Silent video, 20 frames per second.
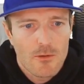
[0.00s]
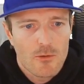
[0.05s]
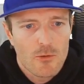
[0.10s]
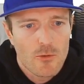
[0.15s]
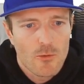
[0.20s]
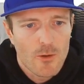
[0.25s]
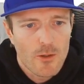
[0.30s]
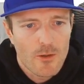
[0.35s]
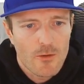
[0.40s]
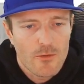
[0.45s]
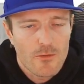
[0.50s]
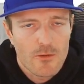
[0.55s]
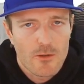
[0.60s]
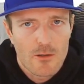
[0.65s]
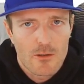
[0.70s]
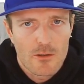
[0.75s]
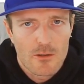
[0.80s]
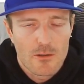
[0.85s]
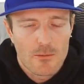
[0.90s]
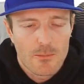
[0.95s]
during
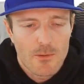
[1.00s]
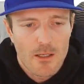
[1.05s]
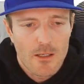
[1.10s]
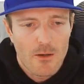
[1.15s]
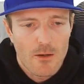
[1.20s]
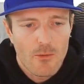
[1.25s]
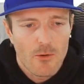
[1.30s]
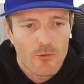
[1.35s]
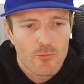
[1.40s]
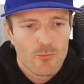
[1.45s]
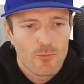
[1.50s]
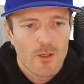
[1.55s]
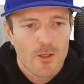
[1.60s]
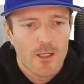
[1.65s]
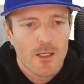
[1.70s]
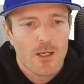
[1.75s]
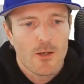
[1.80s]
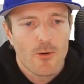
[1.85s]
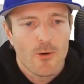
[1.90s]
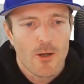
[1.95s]
startup, and that was
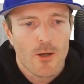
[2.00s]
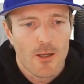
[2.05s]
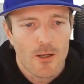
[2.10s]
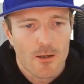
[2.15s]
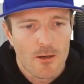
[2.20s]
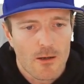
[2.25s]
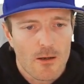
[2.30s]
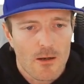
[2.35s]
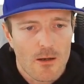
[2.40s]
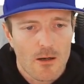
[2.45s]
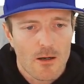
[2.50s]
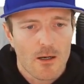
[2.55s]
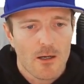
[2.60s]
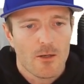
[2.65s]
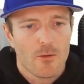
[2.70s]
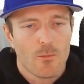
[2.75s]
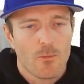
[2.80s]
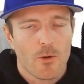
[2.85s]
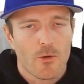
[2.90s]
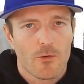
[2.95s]
really annoying. And
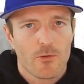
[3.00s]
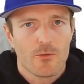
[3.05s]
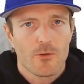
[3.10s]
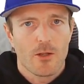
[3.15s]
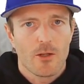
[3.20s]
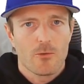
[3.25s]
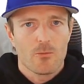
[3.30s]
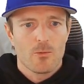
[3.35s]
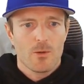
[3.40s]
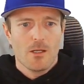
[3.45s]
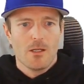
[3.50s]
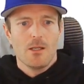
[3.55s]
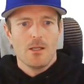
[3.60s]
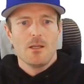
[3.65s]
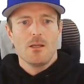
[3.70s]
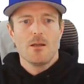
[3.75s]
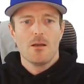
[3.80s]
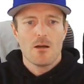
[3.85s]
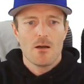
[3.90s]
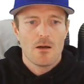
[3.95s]
it was not
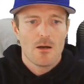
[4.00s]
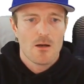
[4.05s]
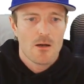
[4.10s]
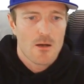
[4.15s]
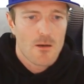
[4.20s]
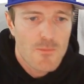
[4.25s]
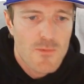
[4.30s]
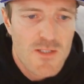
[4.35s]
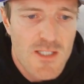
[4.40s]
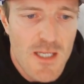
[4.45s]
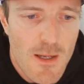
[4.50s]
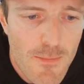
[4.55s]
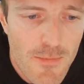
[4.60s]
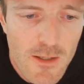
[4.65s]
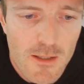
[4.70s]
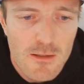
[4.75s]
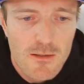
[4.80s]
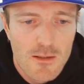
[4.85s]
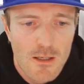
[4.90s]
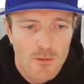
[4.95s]
really
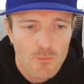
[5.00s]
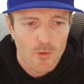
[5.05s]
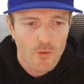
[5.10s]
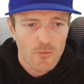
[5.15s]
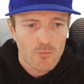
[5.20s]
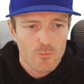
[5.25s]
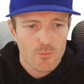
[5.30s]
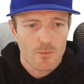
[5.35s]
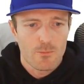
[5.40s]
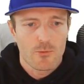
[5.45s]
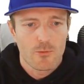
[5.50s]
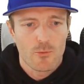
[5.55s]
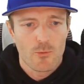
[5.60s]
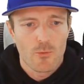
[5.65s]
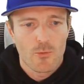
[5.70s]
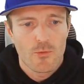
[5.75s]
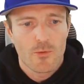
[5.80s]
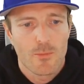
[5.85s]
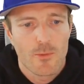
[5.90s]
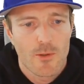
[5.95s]
something that was
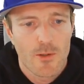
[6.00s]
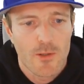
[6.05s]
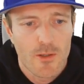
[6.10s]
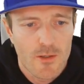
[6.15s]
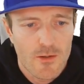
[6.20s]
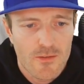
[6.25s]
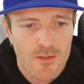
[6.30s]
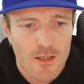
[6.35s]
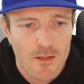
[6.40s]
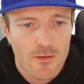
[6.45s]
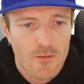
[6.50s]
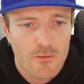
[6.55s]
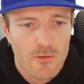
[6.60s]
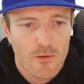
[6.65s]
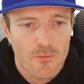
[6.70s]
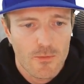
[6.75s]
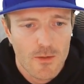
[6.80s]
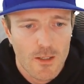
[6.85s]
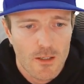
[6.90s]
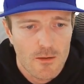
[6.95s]
reproducible in the sense
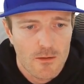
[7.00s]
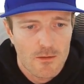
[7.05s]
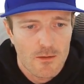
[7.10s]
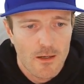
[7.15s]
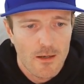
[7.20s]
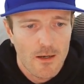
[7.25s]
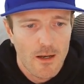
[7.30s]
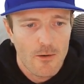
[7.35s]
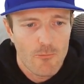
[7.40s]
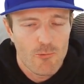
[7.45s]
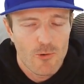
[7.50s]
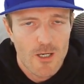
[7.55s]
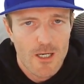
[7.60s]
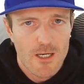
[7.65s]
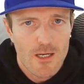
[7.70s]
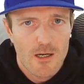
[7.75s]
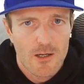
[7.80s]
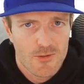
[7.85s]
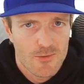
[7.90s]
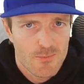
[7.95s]
of that I really
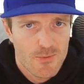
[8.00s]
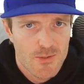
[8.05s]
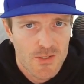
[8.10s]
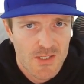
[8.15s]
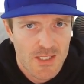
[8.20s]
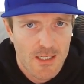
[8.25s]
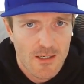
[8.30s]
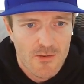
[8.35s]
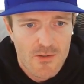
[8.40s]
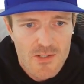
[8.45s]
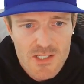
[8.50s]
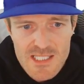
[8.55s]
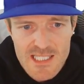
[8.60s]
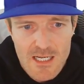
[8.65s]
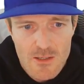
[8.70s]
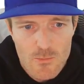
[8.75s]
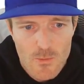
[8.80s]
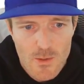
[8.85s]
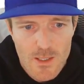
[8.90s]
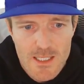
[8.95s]
100%
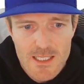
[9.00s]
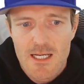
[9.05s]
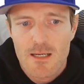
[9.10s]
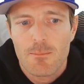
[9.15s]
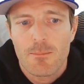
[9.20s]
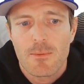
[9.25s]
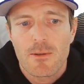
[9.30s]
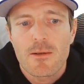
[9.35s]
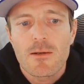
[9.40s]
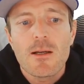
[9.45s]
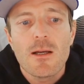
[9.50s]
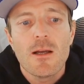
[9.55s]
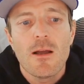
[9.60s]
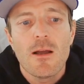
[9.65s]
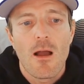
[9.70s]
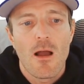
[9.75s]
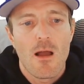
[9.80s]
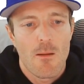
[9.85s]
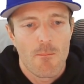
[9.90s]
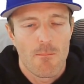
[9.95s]
understand why it happened,
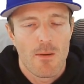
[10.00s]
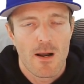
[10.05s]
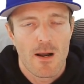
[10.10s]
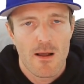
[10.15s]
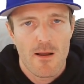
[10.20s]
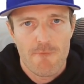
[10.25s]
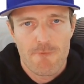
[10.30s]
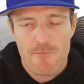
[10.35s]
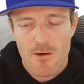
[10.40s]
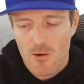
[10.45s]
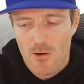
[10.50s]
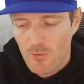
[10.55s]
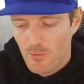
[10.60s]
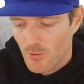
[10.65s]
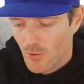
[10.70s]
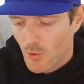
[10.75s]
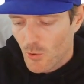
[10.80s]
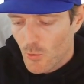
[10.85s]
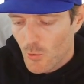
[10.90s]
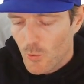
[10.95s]
but I found
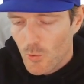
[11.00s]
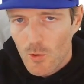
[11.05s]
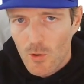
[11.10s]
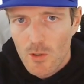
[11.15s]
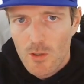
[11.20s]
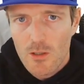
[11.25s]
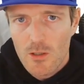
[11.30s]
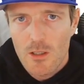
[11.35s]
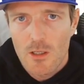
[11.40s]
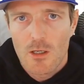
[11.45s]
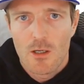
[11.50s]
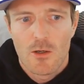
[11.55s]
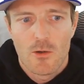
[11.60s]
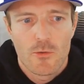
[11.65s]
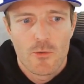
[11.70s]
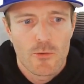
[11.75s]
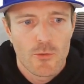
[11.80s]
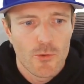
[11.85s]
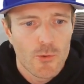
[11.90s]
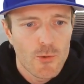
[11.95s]
a cool
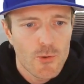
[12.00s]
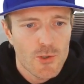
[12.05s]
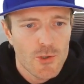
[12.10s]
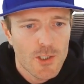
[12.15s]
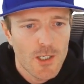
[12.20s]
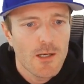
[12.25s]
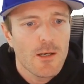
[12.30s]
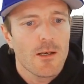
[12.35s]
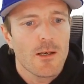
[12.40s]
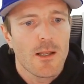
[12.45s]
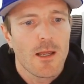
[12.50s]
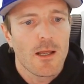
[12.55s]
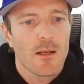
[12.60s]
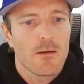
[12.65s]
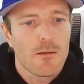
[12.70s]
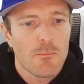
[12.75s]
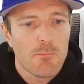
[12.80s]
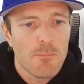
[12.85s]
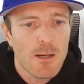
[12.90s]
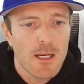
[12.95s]
solution
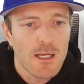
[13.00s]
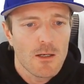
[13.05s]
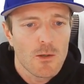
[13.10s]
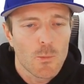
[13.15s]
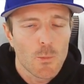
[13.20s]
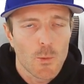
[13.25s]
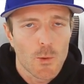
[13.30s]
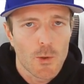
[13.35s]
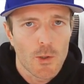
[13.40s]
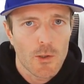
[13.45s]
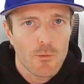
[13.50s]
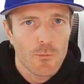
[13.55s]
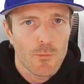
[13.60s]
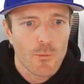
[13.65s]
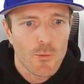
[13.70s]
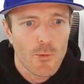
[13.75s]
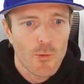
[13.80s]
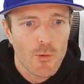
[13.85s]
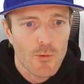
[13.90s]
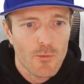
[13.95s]
that made it work
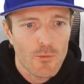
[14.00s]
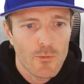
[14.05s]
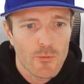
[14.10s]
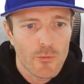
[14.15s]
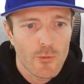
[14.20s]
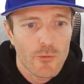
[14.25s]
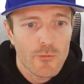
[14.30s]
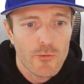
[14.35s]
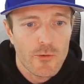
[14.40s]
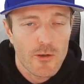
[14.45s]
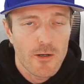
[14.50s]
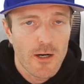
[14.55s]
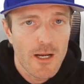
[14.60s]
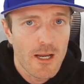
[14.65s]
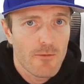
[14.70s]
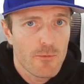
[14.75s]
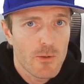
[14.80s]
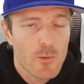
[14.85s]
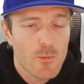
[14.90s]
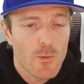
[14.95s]
for so far
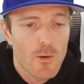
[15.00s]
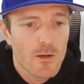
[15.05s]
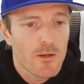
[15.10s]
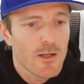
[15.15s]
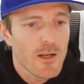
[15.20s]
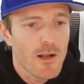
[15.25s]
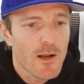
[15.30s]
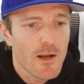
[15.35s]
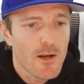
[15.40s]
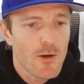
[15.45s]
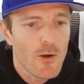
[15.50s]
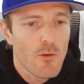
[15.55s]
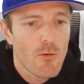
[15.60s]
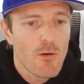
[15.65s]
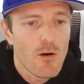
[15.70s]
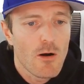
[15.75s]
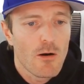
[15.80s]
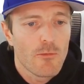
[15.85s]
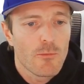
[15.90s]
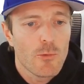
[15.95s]
everyone that I know
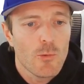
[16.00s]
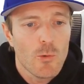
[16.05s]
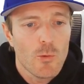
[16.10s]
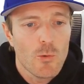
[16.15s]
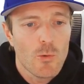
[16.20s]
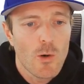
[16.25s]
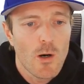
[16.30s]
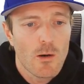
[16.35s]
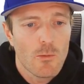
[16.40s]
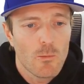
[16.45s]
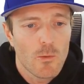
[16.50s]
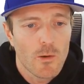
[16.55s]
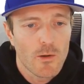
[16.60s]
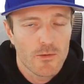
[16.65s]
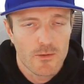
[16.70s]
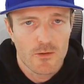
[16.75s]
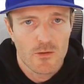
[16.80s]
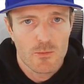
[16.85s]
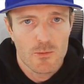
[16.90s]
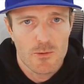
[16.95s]
of who was
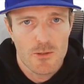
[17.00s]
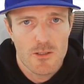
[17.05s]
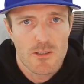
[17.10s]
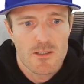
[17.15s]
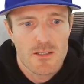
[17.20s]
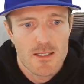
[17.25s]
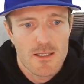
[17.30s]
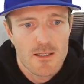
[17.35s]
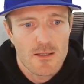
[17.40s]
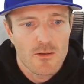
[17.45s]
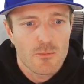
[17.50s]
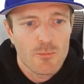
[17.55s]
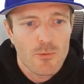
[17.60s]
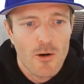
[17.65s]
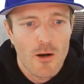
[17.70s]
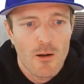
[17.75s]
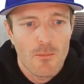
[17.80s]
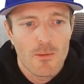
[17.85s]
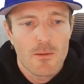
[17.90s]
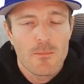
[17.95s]
experiencing this
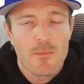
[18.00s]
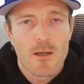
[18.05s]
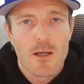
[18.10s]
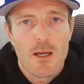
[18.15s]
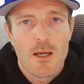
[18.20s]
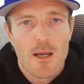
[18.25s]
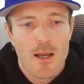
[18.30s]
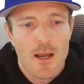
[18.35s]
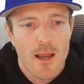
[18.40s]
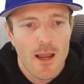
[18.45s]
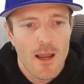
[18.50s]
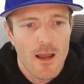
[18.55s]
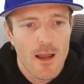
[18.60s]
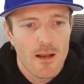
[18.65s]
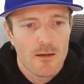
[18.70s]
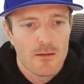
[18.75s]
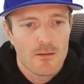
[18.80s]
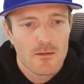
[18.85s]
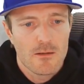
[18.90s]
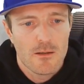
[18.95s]
problem.
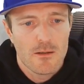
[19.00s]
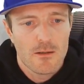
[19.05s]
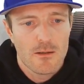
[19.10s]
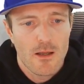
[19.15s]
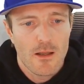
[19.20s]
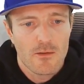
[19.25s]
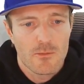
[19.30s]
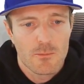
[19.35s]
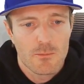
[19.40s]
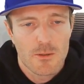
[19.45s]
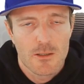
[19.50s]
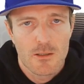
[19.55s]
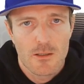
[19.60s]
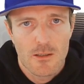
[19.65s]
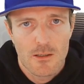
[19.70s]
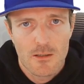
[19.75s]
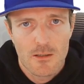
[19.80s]
And it has been,